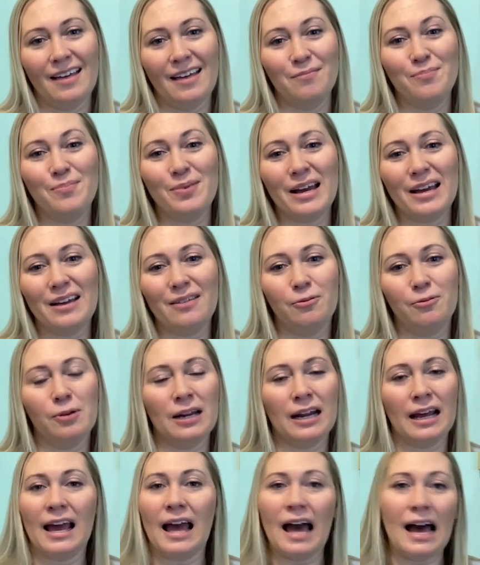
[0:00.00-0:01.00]
but when
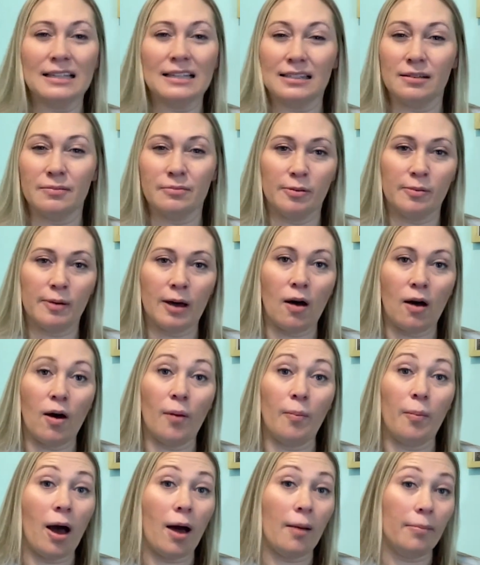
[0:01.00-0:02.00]
I ask them about a
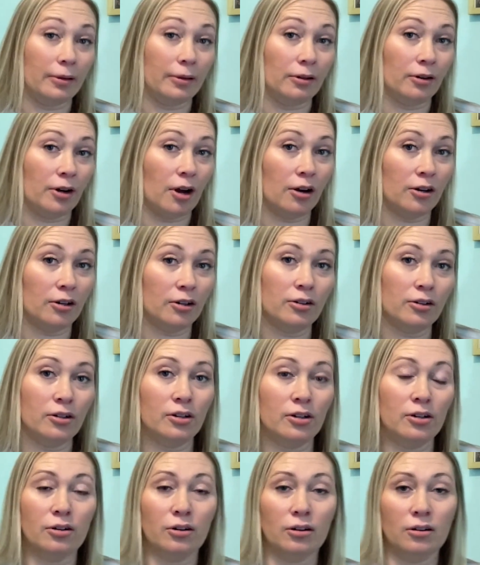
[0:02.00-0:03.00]
popular
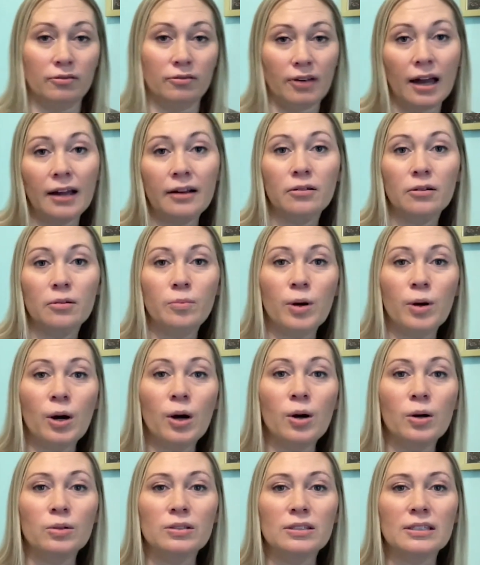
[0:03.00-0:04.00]
article or a viral
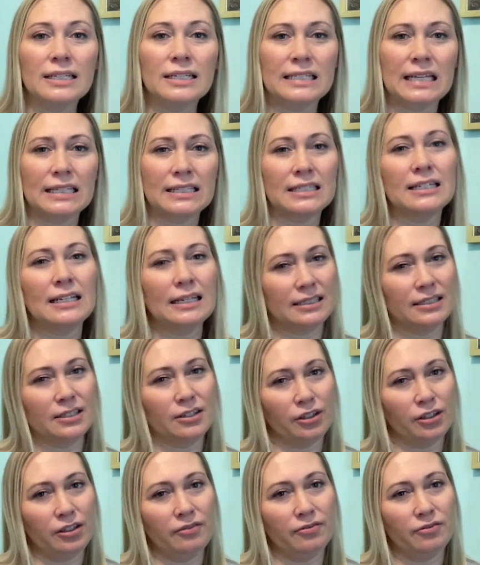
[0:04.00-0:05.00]
post, it doesn't
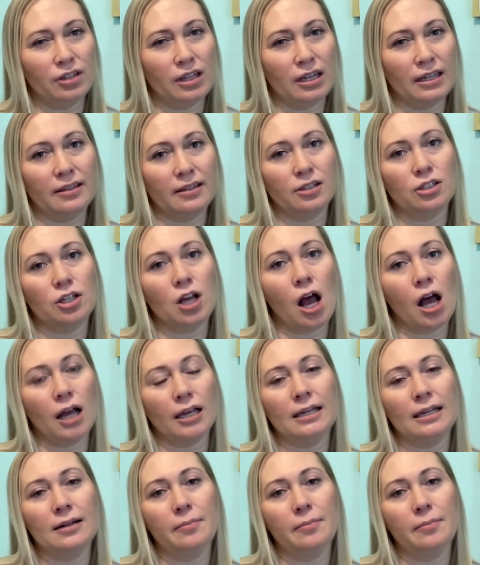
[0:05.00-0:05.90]
necessarily feel like they're talking